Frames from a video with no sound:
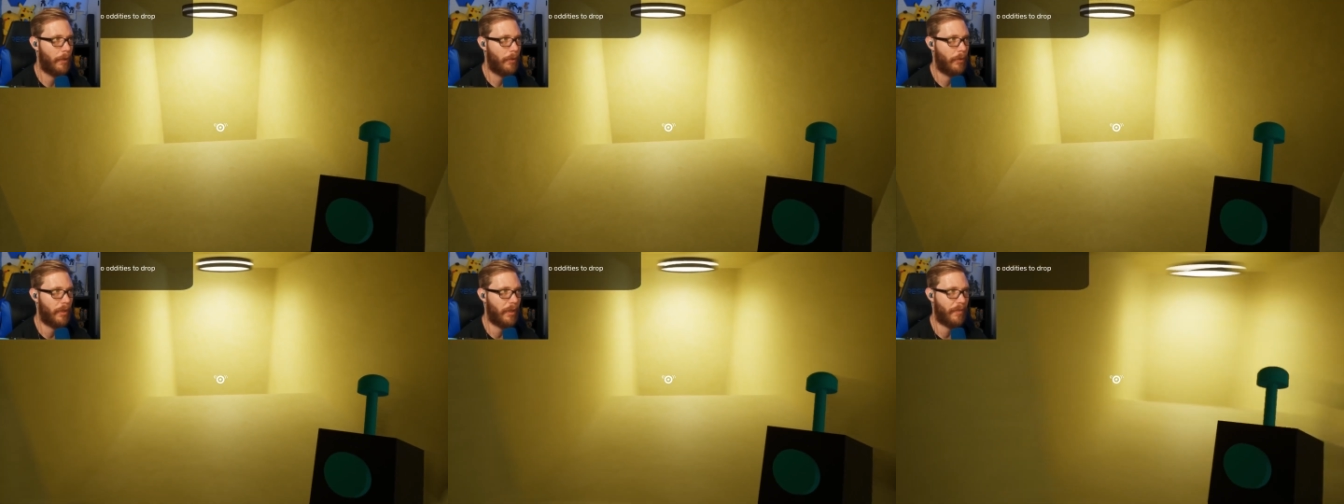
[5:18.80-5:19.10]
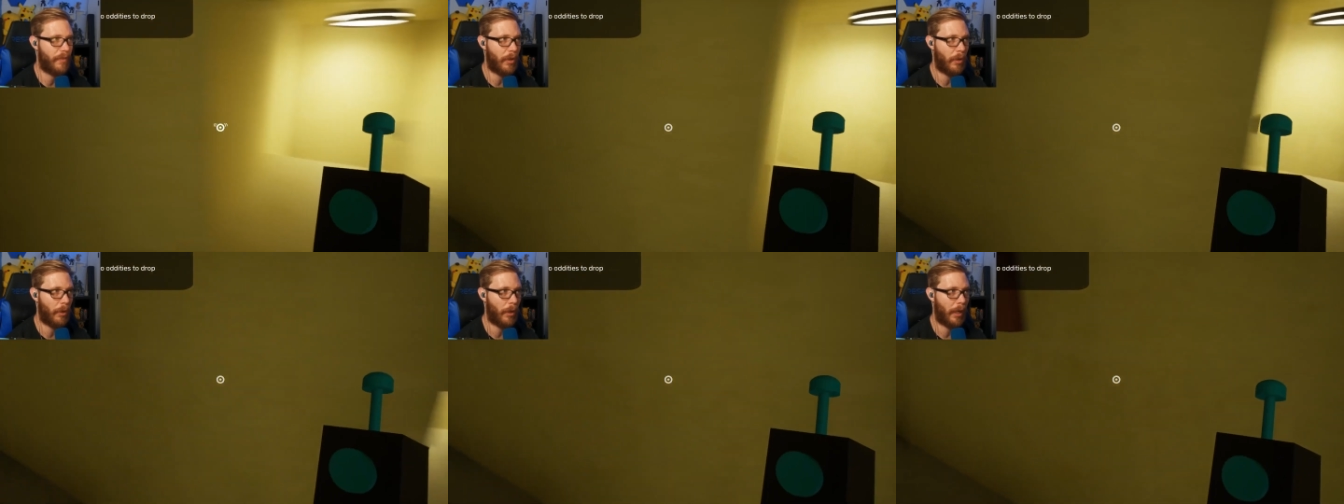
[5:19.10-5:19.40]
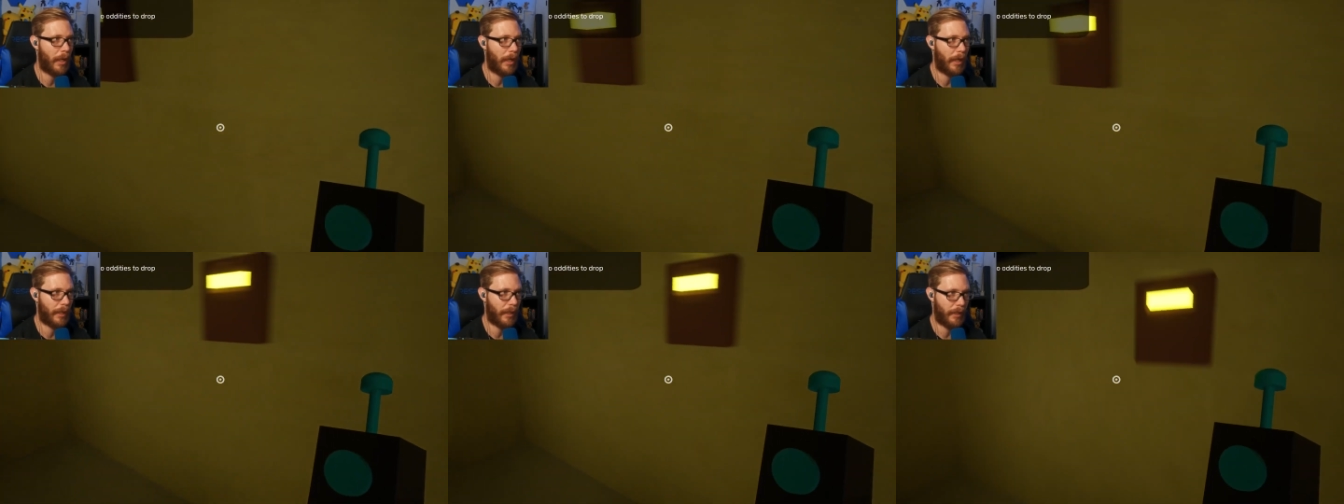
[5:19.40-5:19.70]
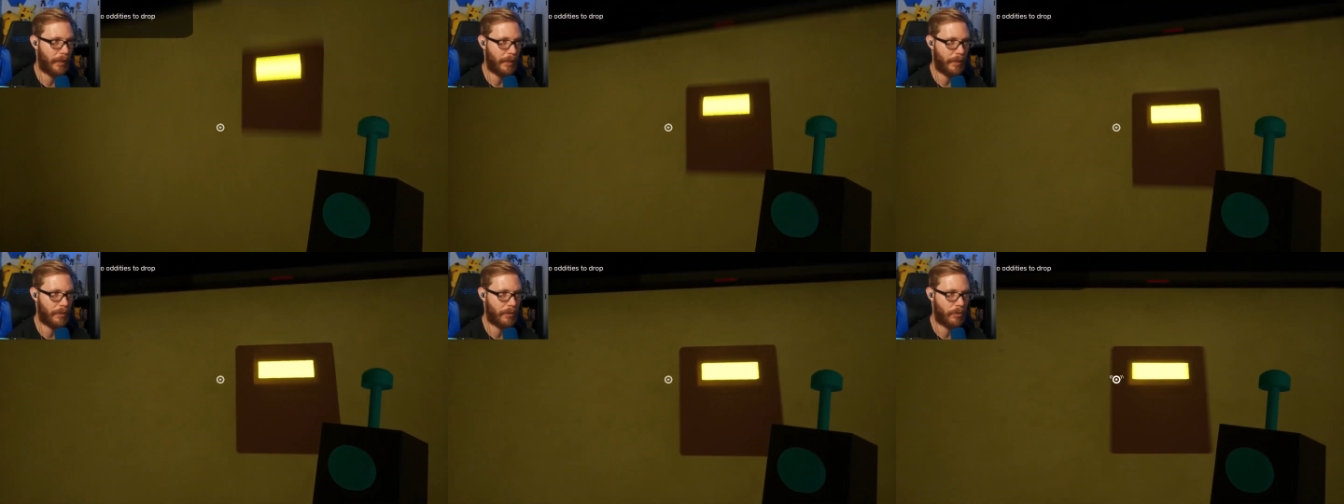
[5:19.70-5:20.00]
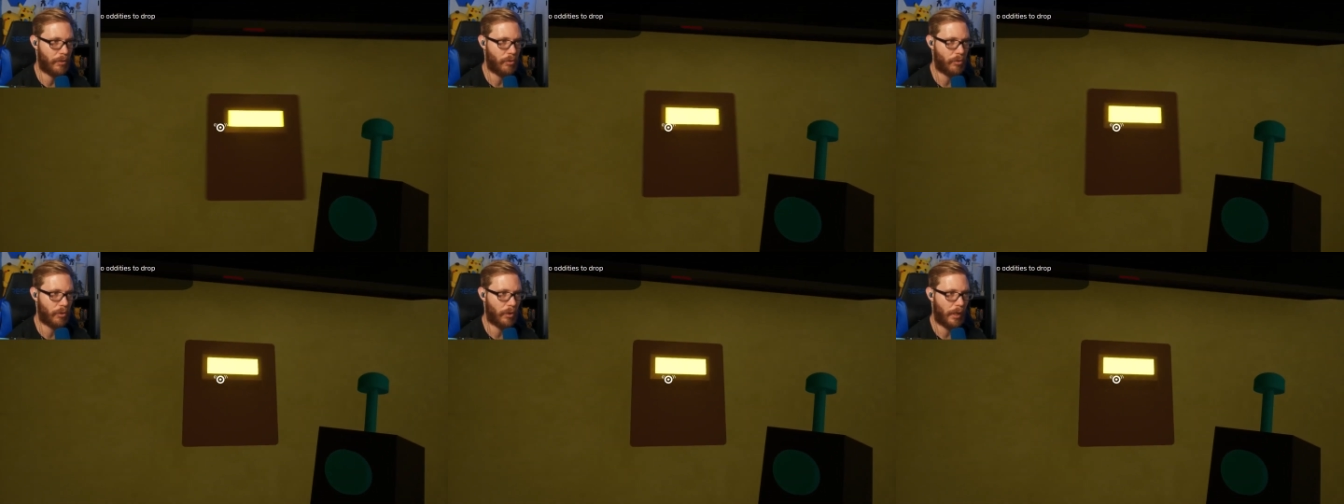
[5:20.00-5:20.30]
You have no oddities to
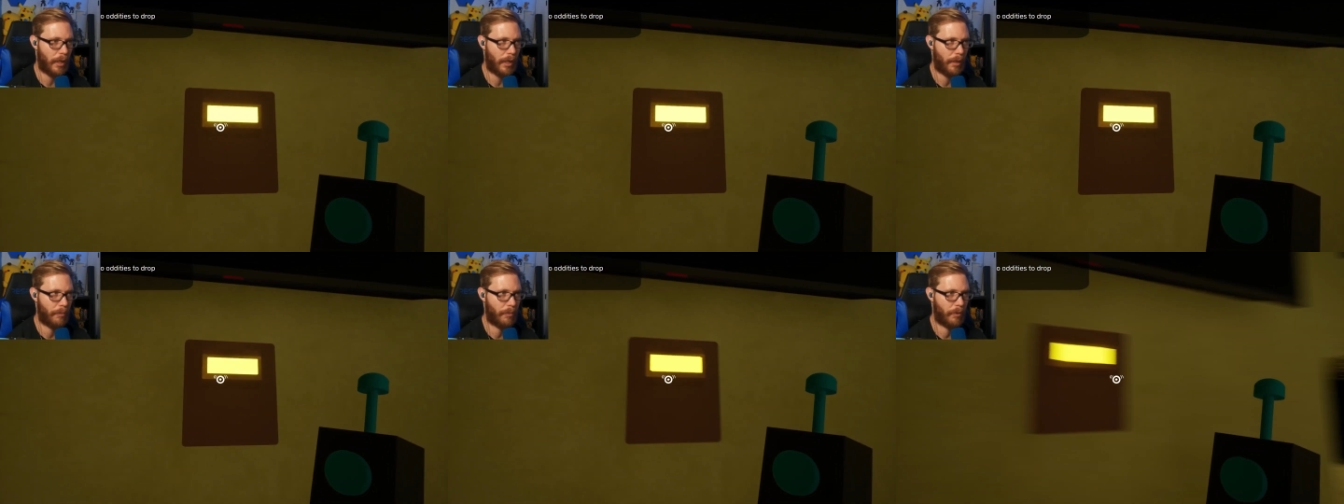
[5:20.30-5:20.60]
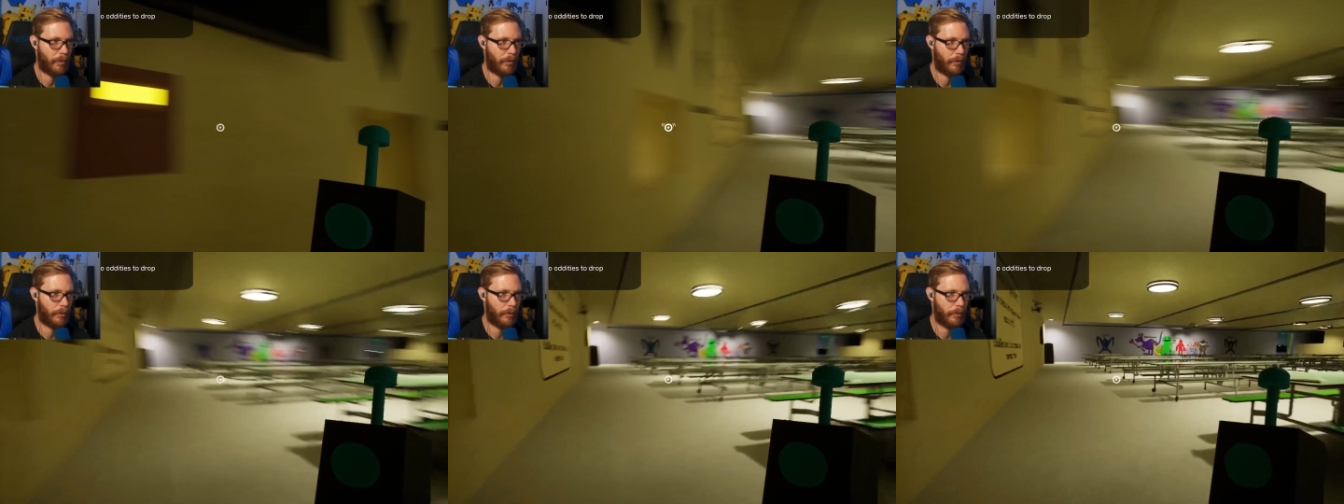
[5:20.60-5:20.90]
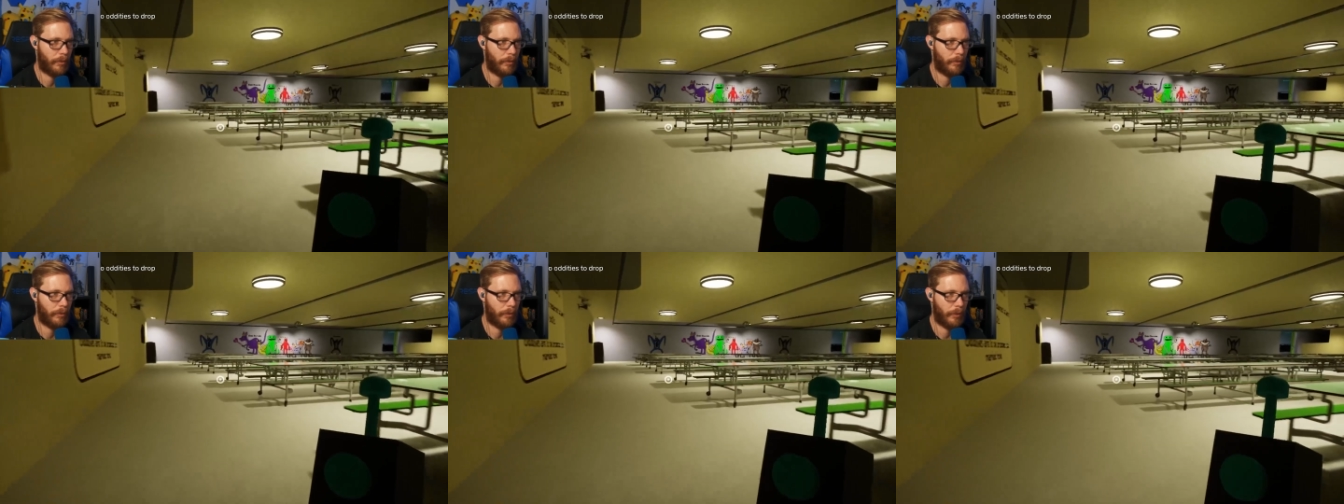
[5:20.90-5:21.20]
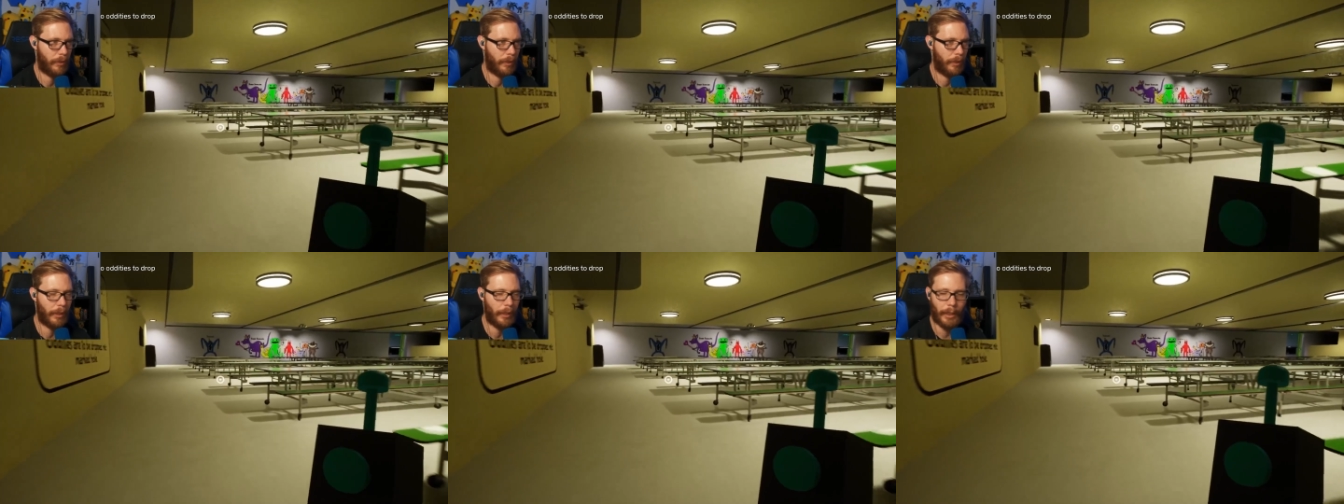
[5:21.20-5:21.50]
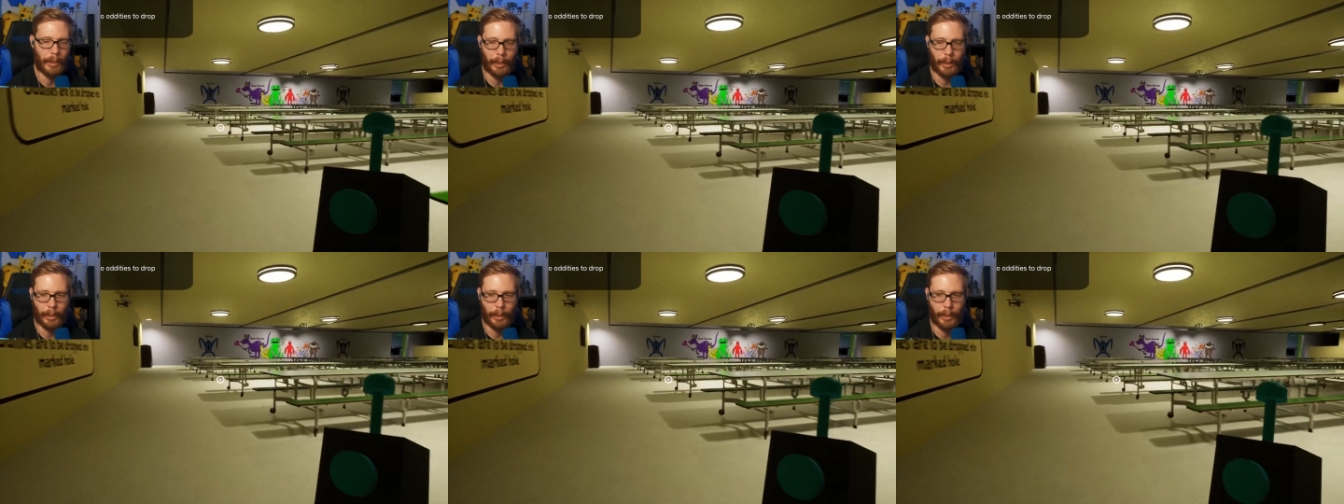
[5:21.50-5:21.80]
drop.
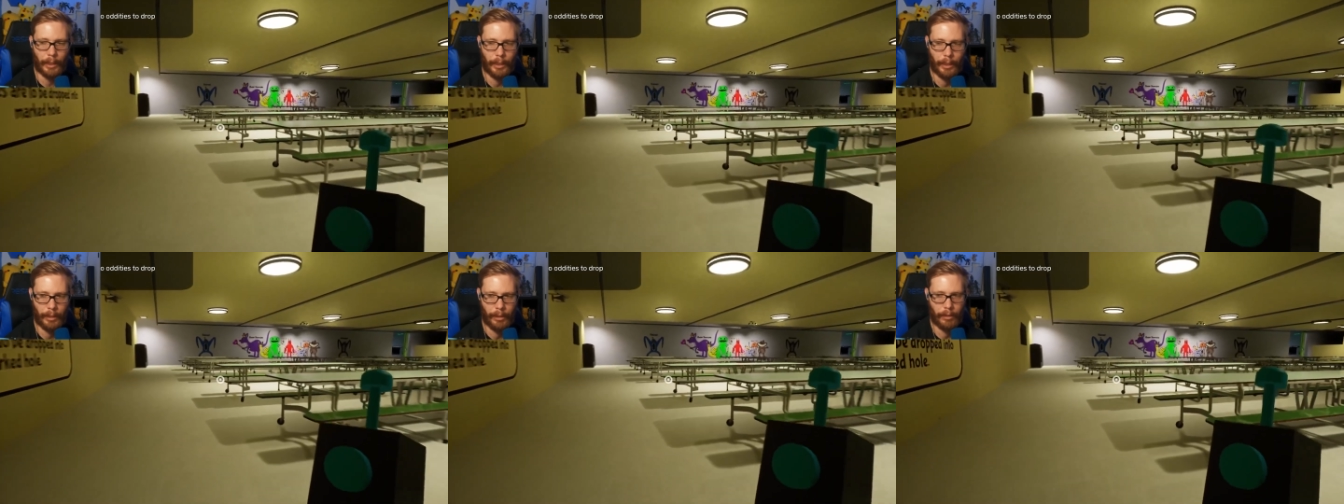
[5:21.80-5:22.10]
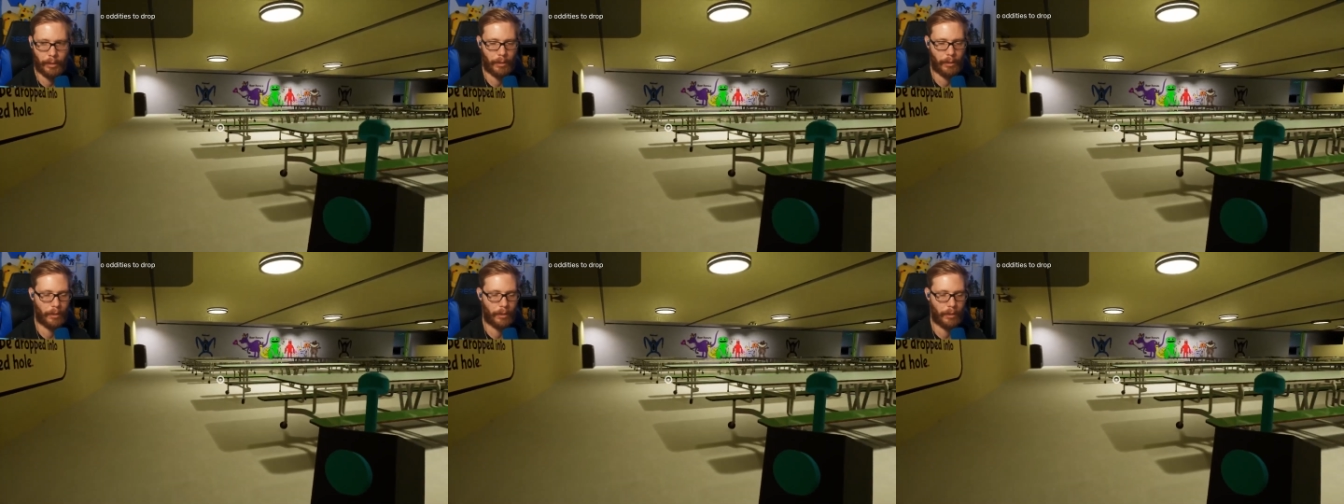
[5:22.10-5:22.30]
Okay.